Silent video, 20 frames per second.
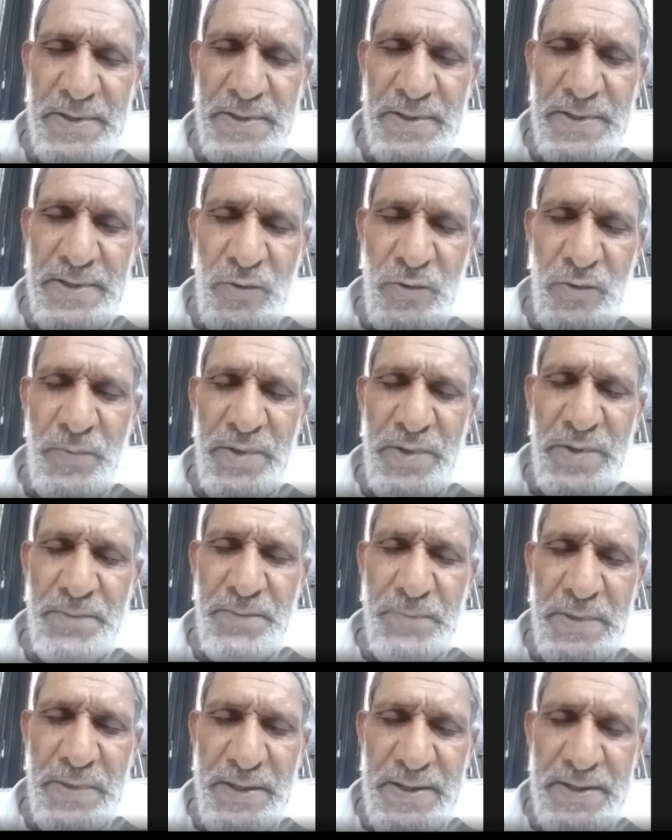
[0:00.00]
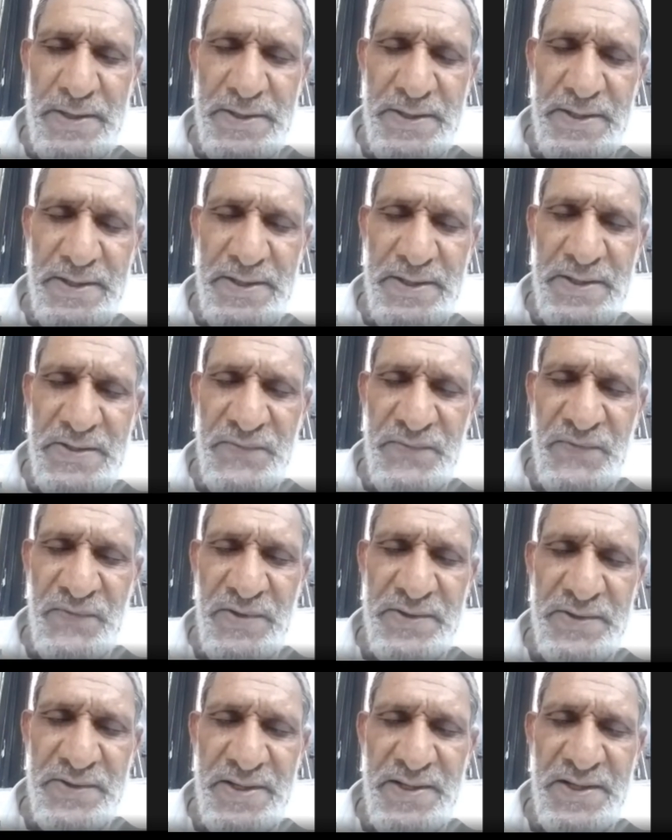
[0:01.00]
Globin part is
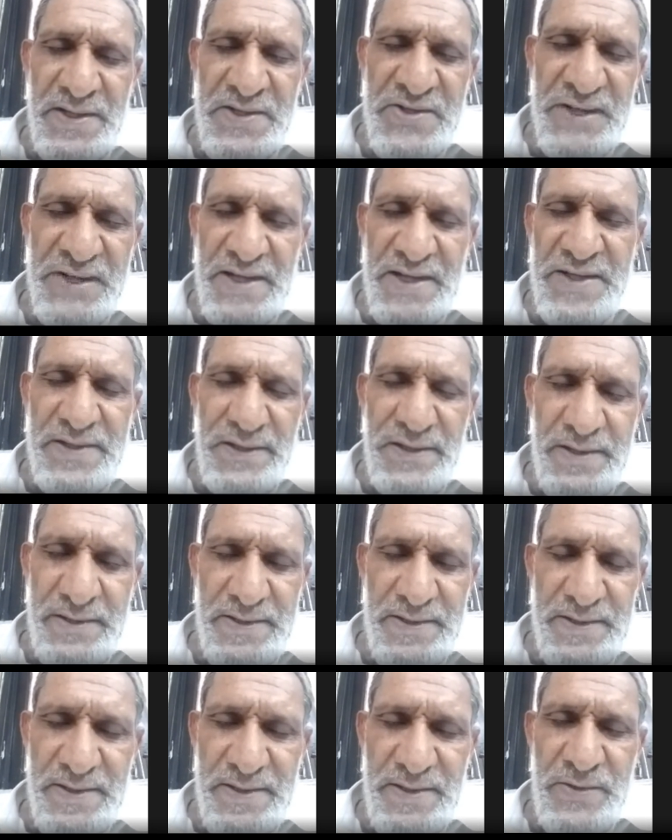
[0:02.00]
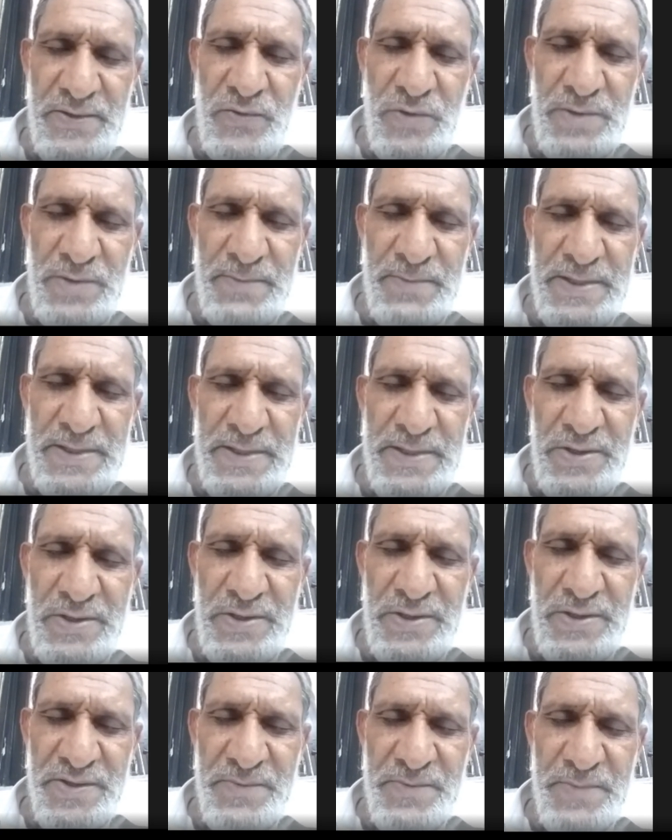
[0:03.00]
further recycled into amino
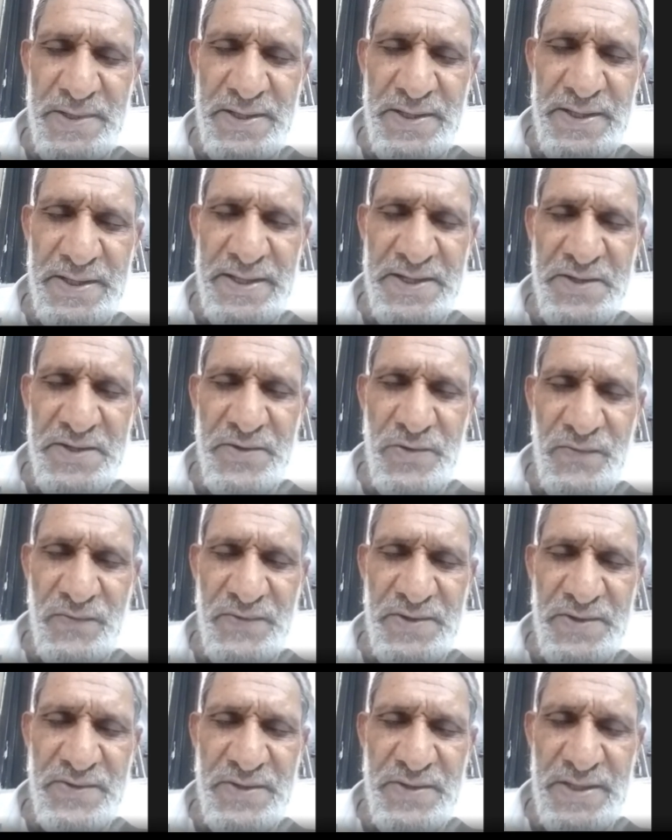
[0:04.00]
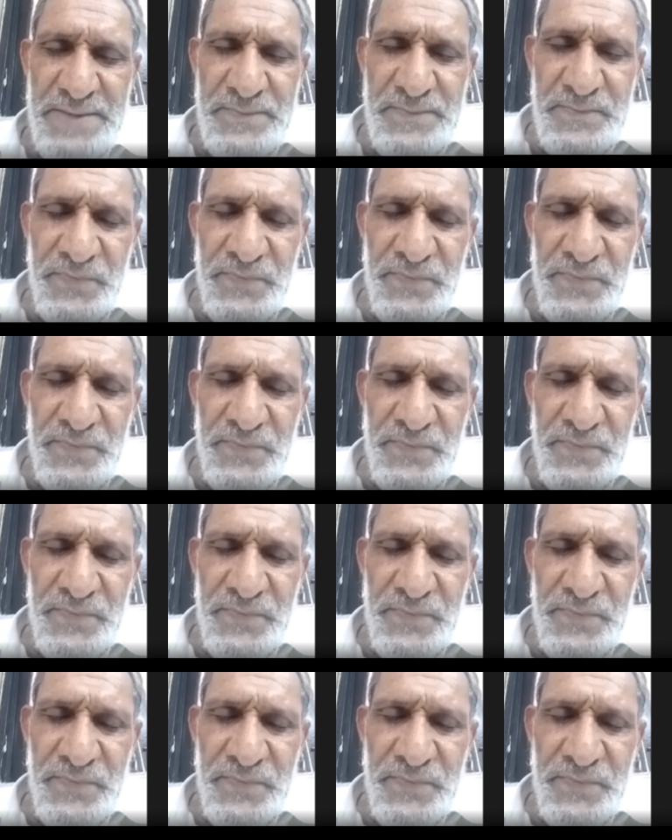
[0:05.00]
acids by action of enzyme.